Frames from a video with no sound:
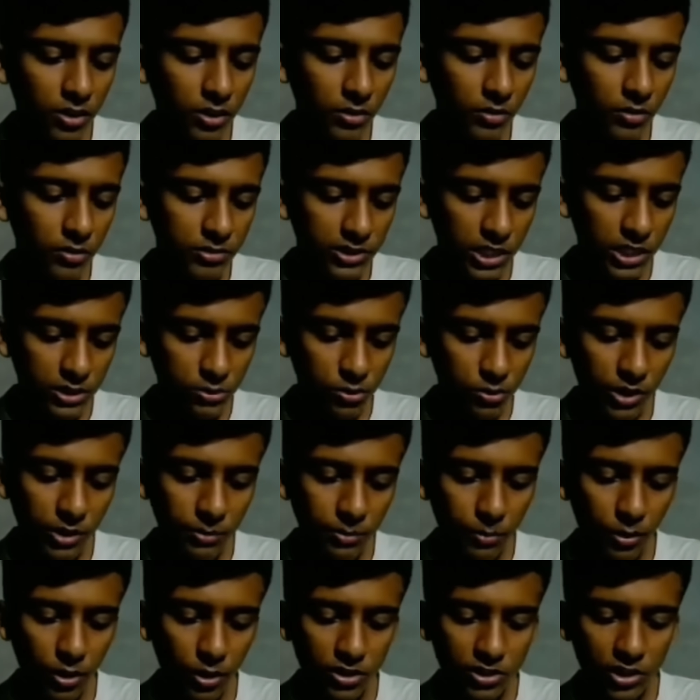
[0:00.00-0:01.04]
Sexual
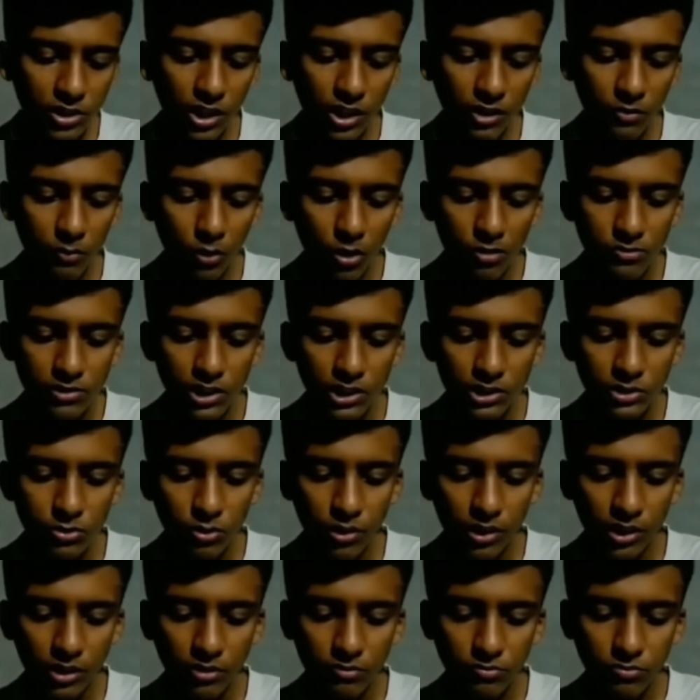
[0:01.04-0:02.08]
reproduction involves the
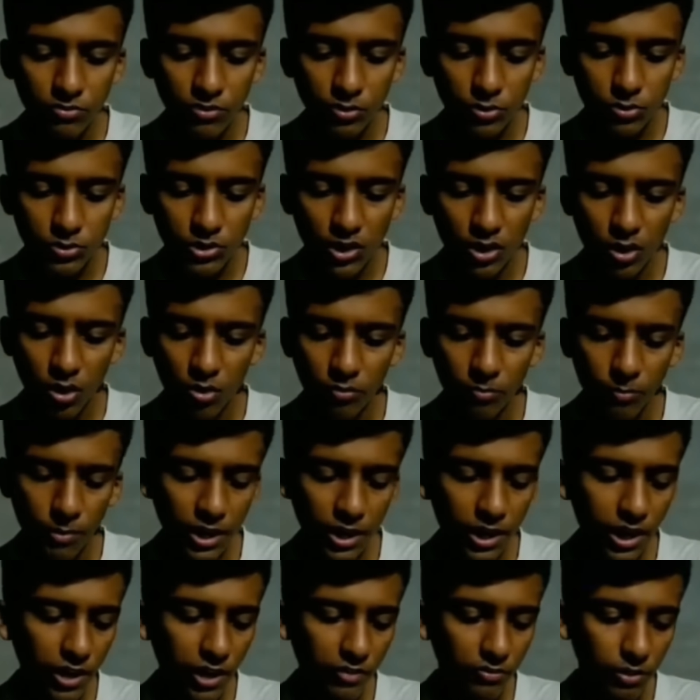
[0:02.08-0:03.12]
joining fusion of male
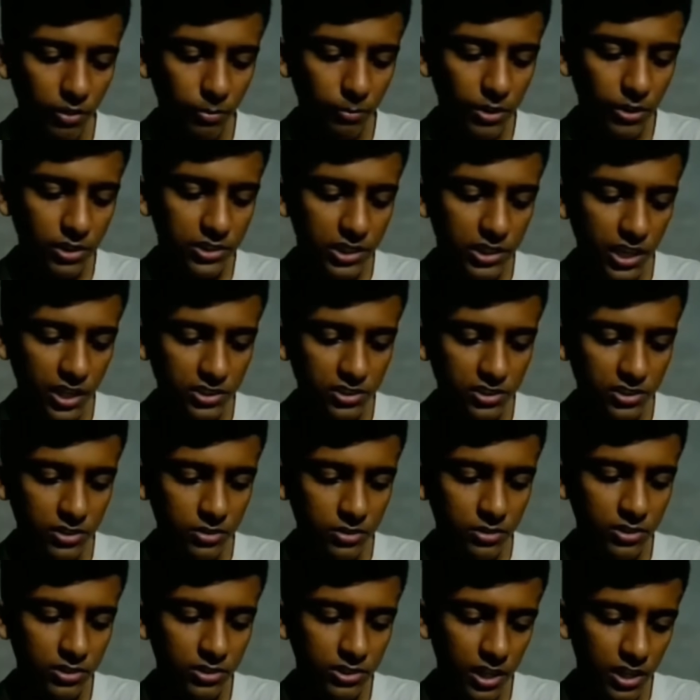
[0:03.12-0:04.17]
and female sex
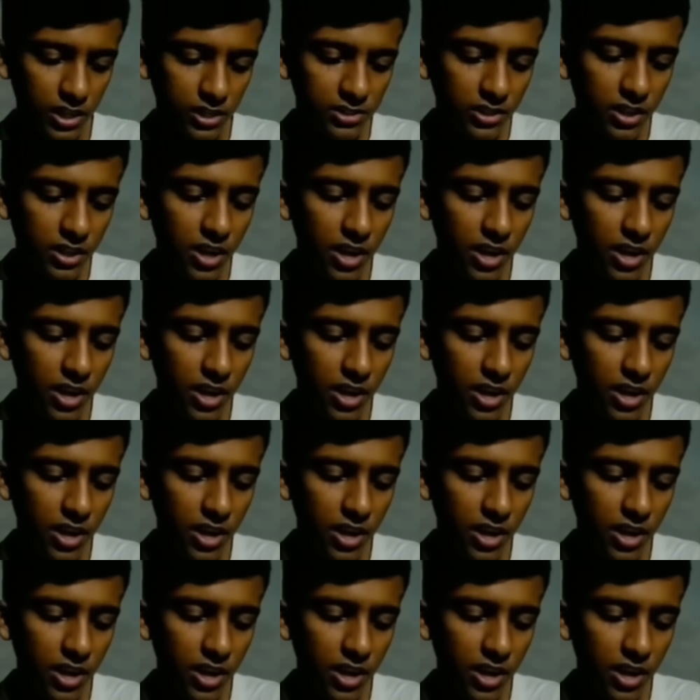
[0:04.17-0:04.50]
cells,